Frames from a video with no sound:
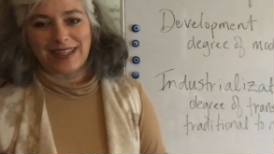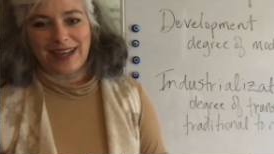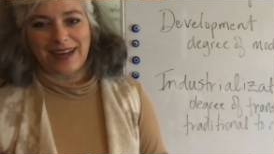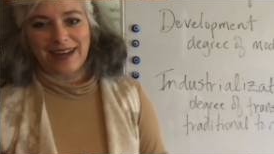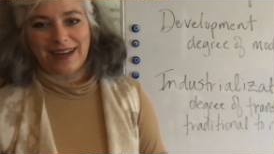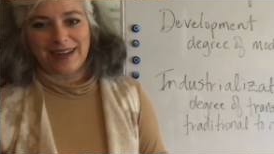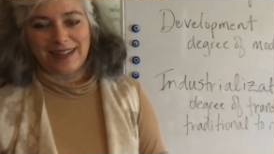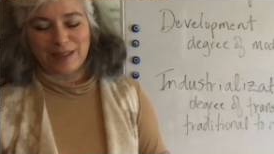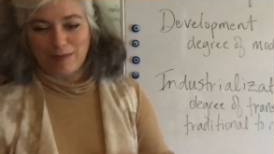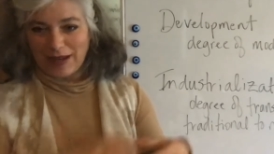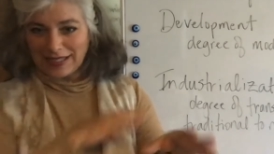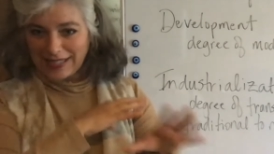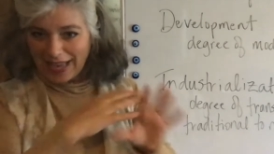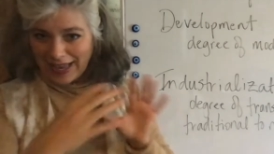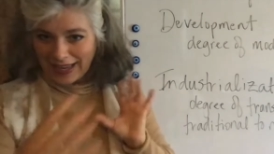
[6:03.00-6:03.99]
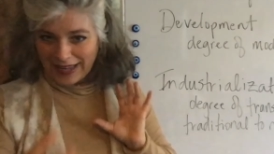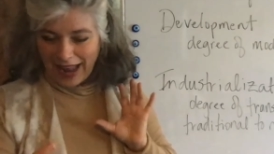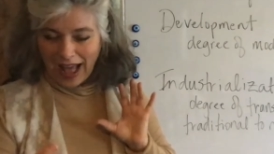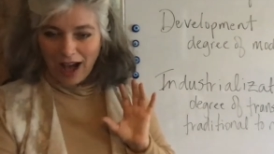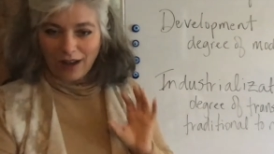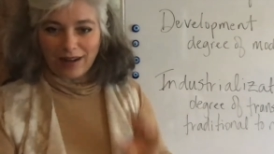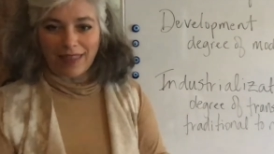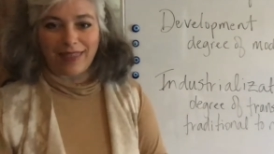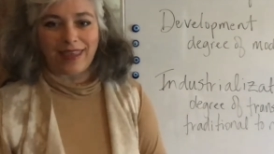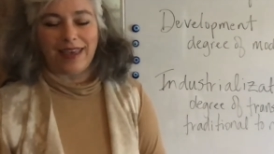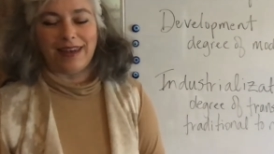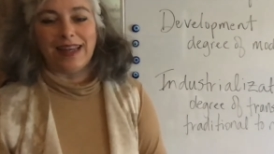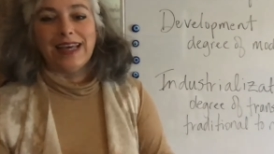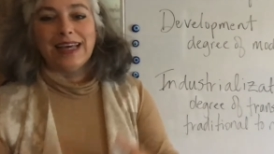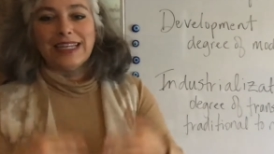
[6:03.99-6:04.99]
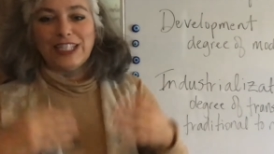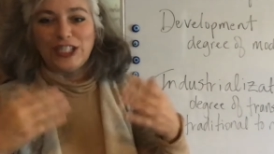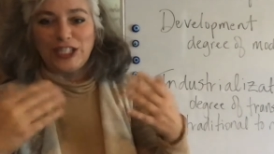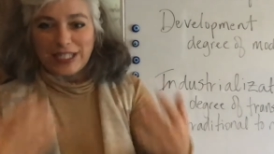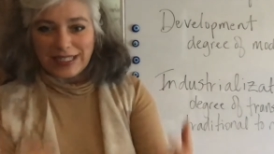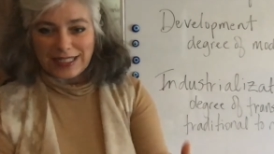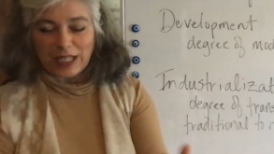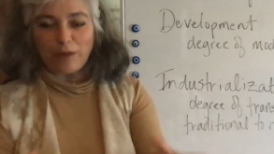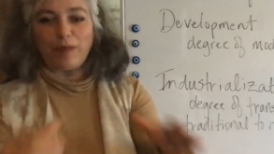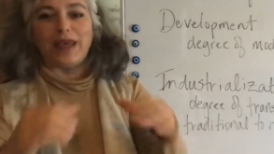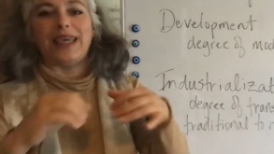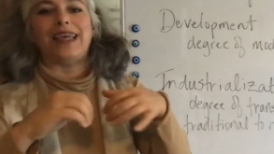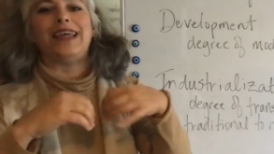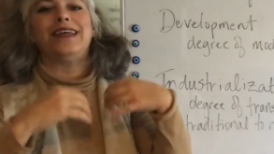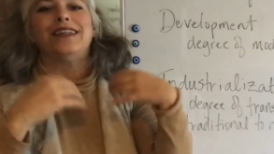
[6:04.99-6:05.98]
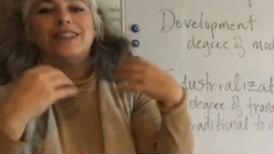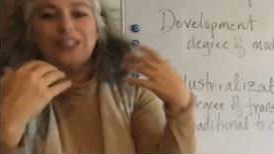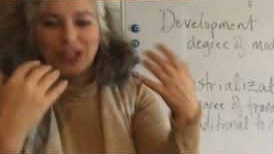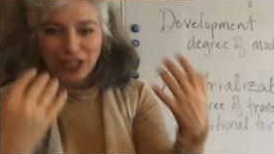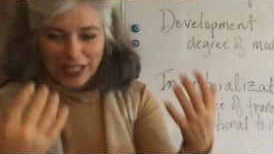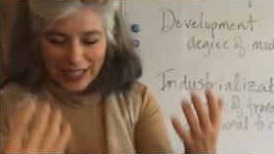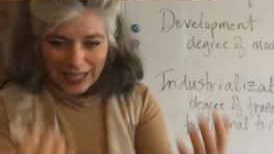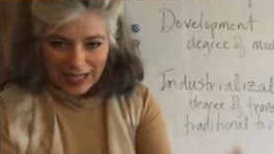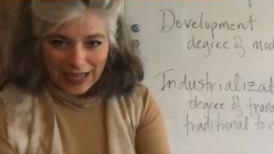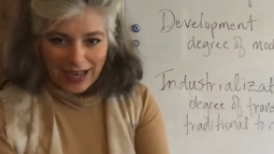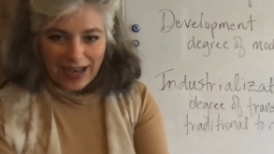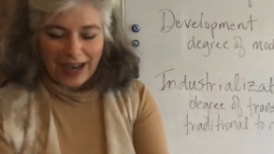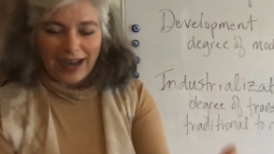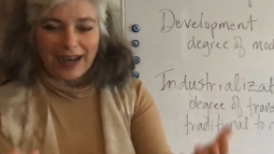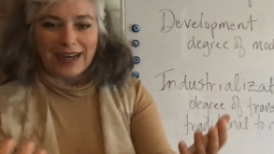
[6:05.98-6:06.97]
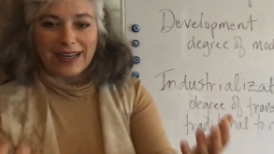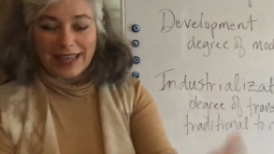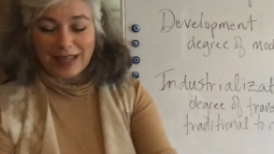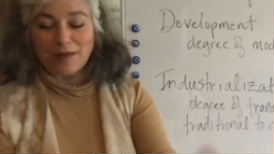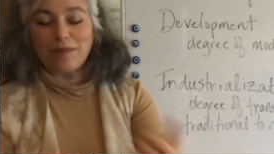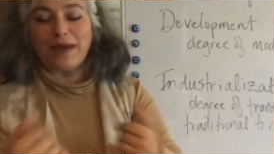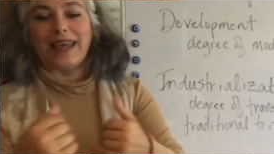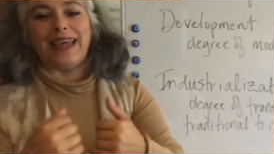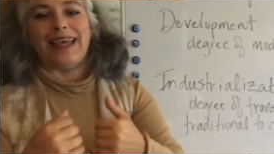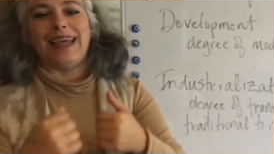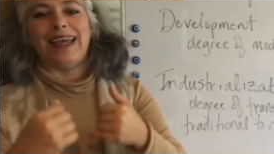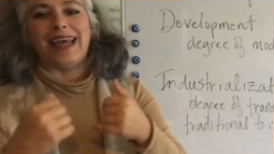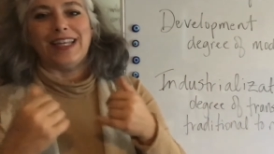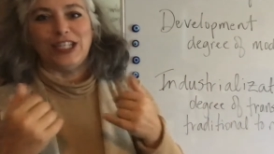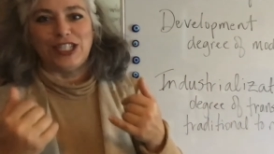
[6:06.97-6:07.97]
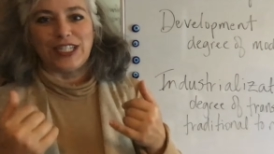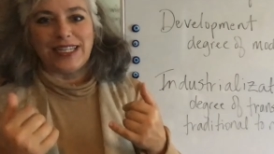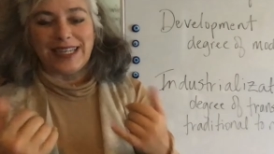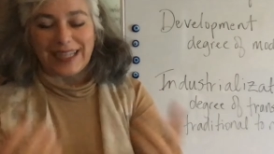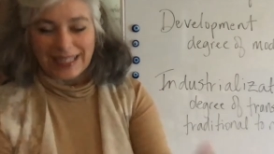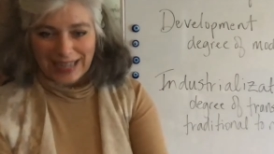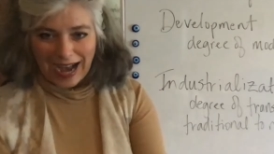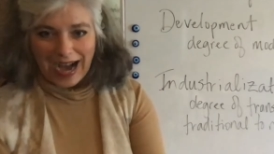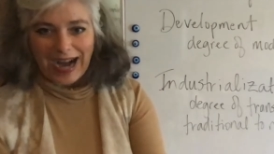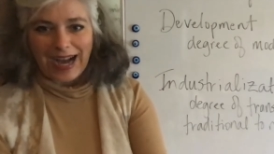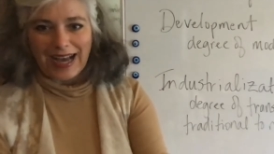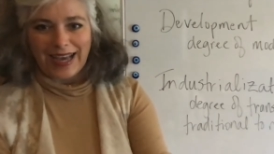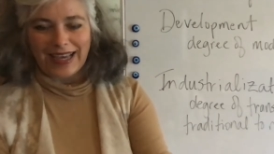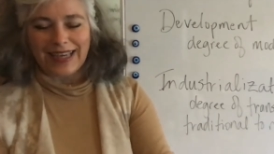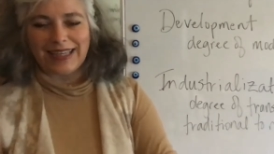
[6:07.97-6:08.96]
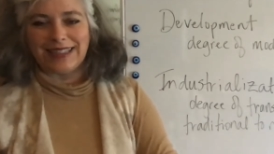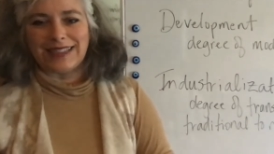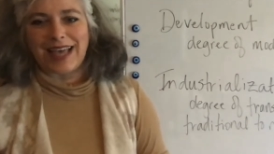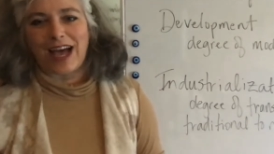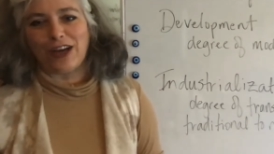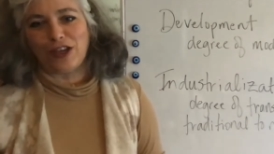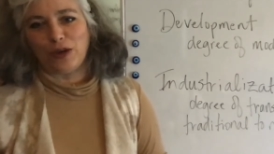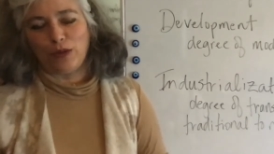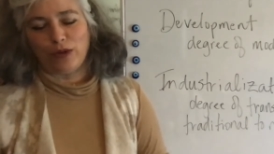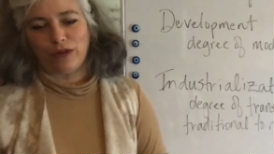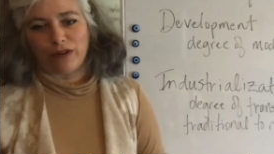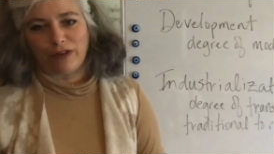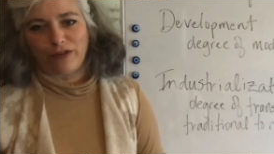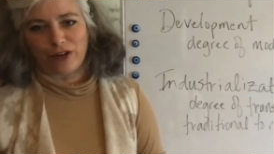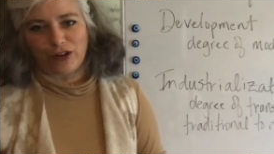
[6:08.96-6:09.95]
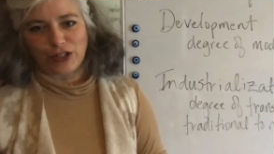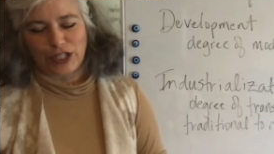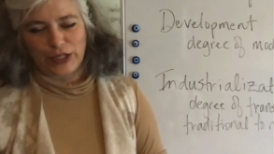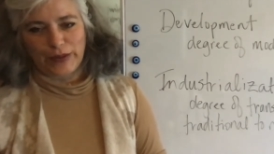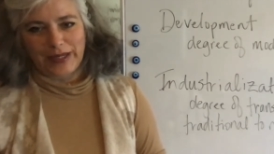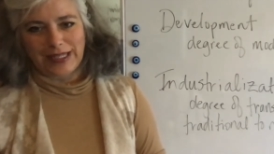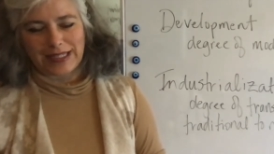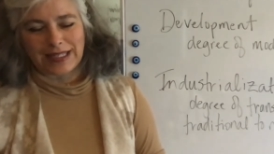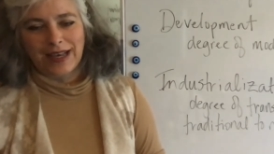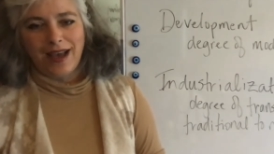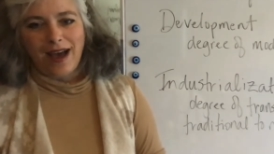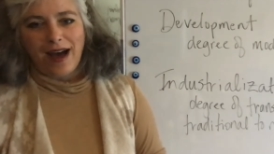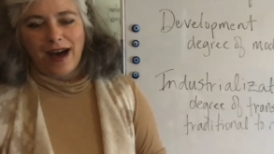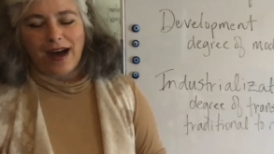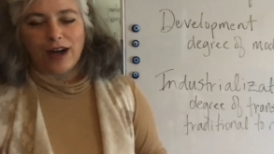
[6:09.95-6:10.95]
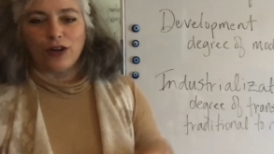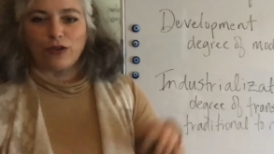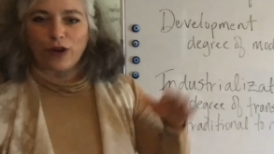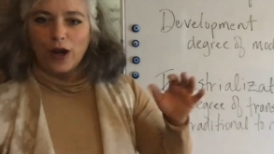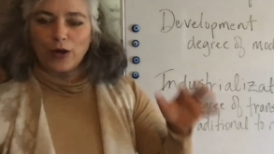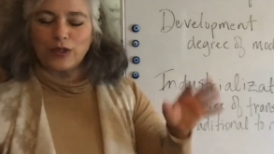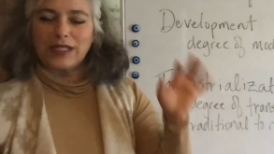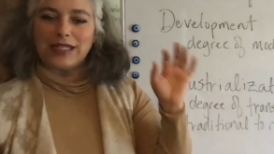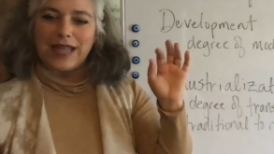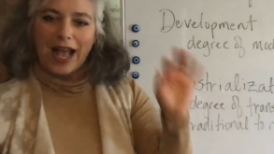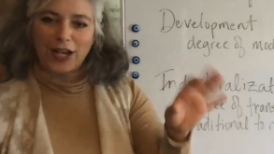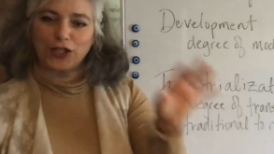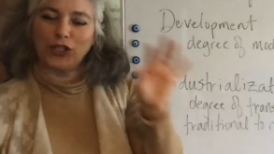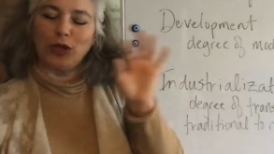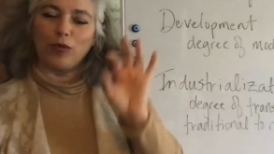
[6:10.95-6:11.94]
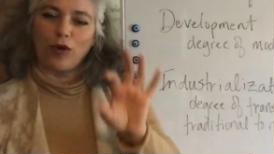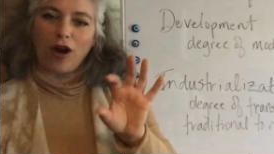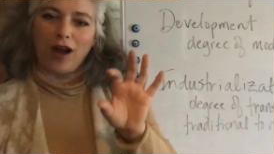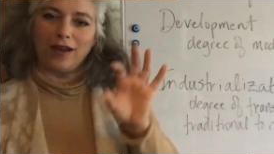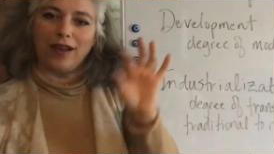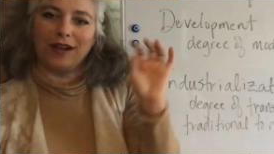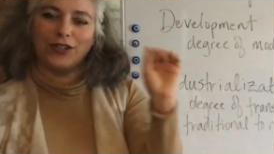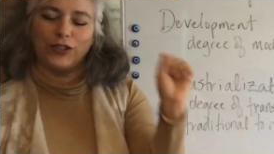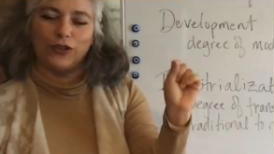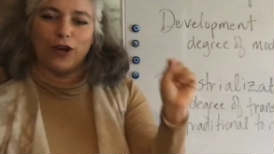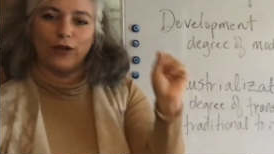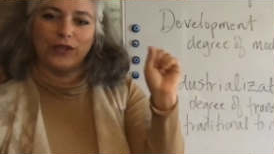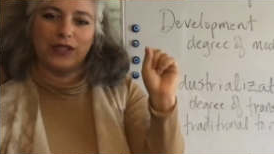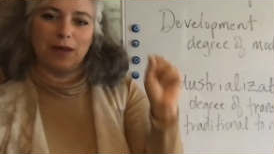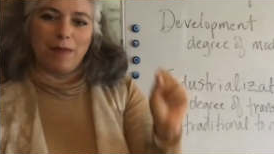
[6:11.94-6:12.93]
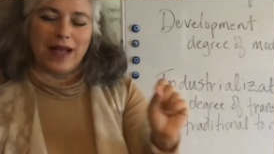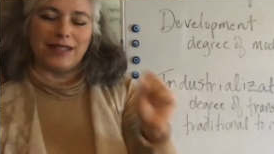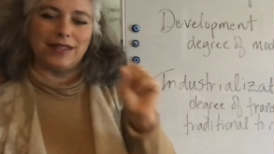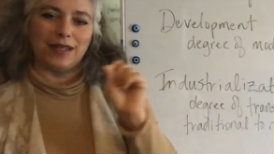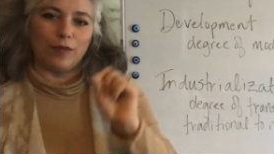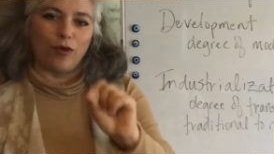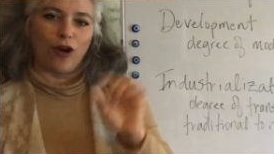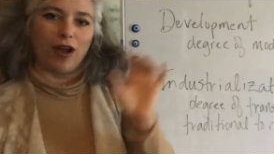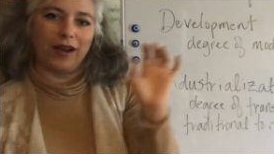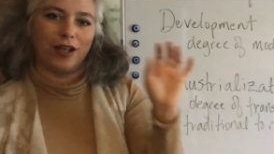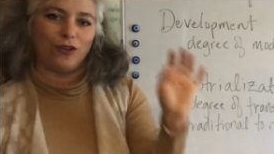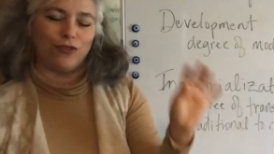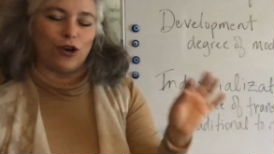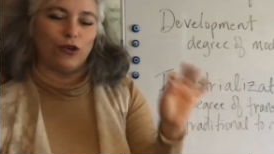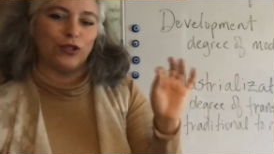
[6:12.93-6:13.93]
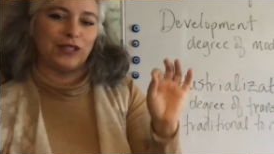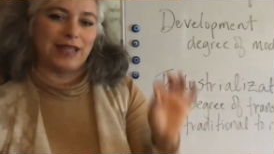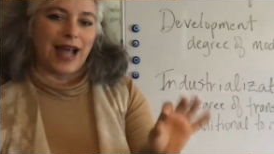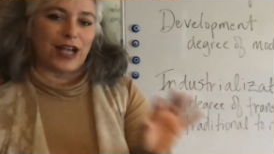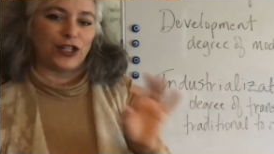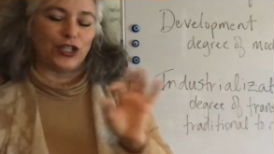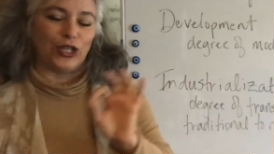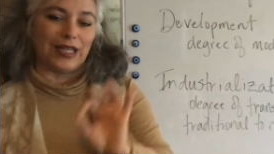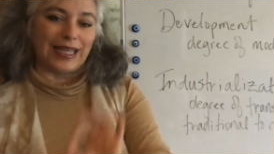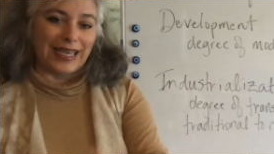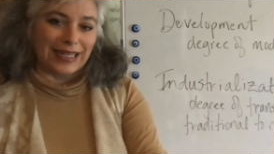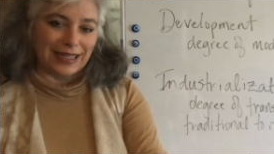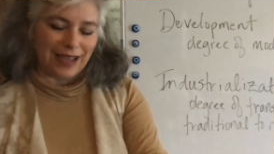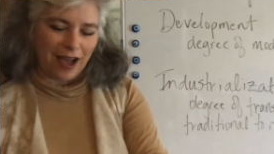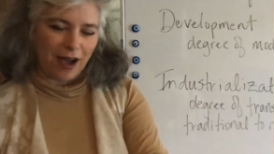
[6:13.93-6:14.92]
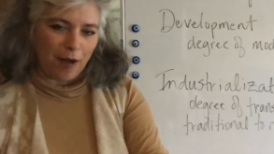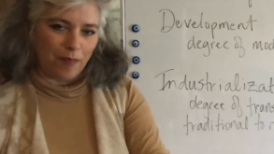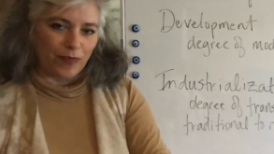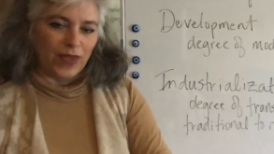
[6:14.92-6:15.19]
uh, is by saying it out, and then GDP, G uh, NP and GNI is how you would refer to it. Uh, gross national product, gross domestic product, gross national income.